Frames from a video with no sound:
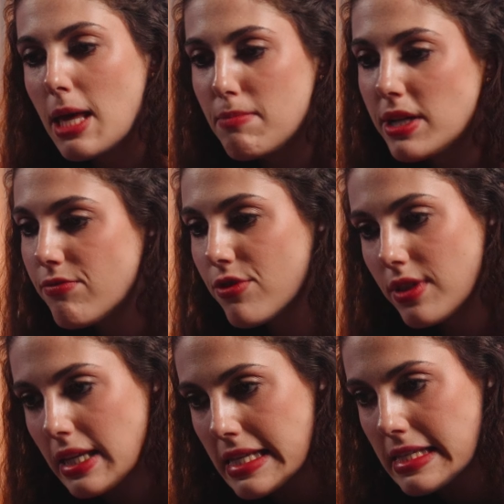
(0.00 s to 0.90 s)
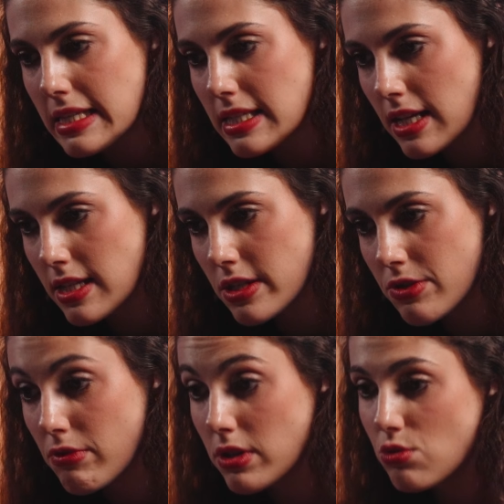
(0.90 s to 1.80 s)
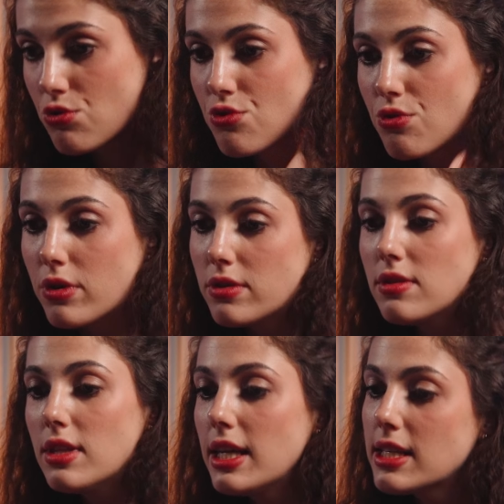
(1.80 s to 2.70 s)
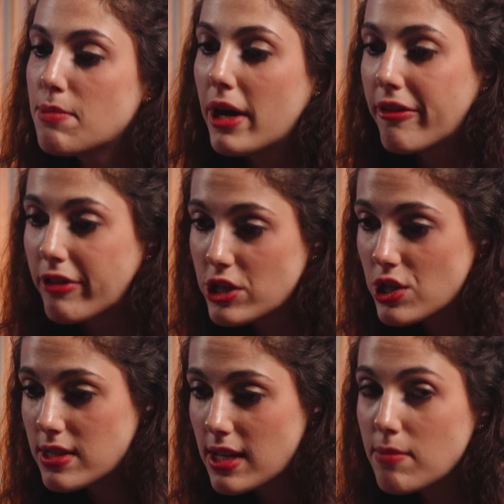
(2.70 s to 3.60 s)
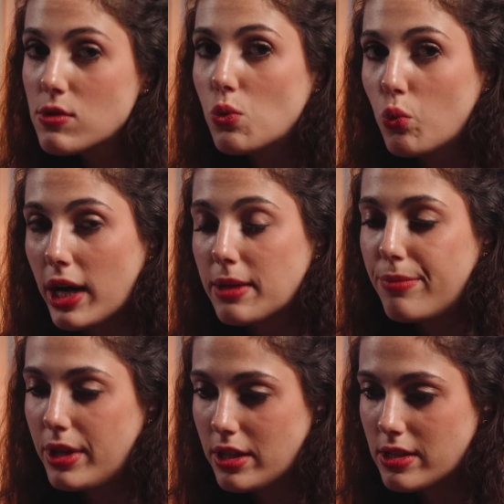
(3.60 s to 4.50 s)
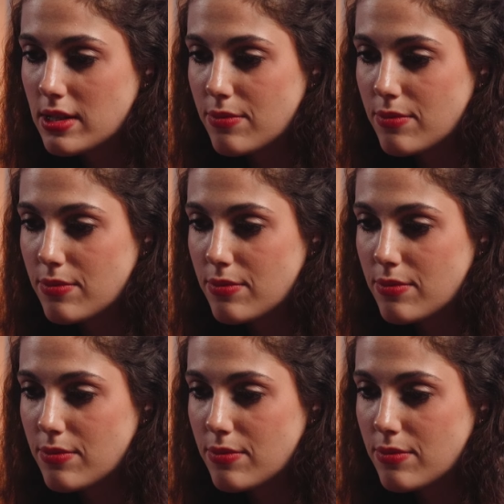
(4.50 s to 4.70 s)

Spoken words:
But for this, it's necessary to shorten the expiration time to 1 minute.